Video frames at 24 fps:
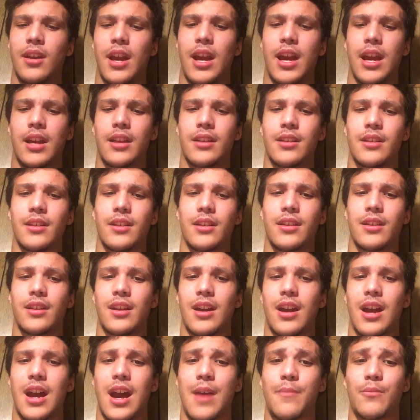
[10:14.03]
And
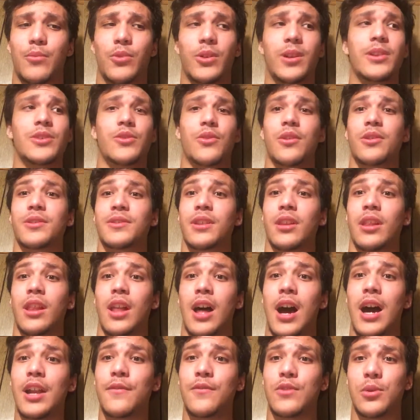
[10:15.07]
I'm pretty sure there's a
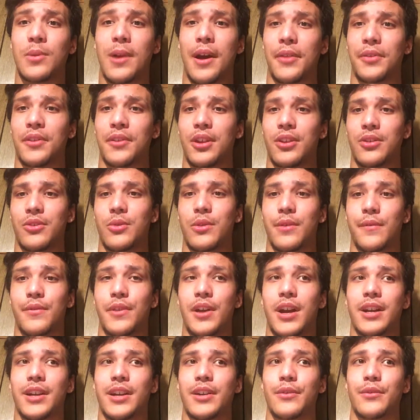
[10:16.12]
lot of you out there who have
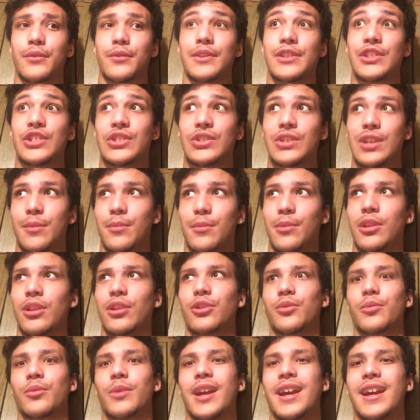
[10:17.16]
thought of
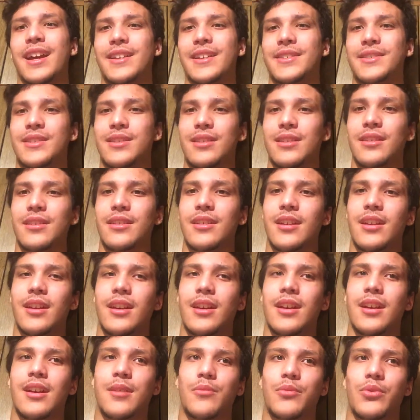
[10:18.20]
similar ways to
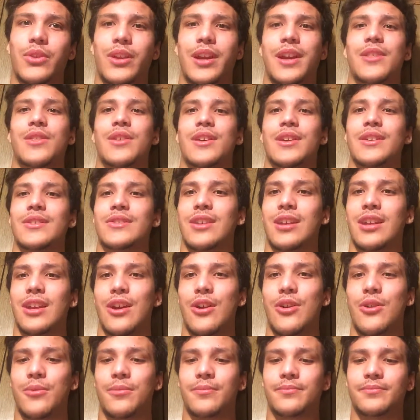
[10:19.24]
play this, you
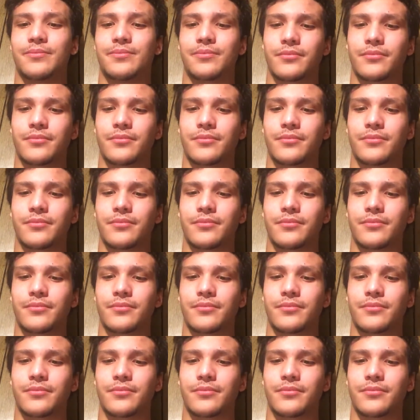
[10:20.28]
know,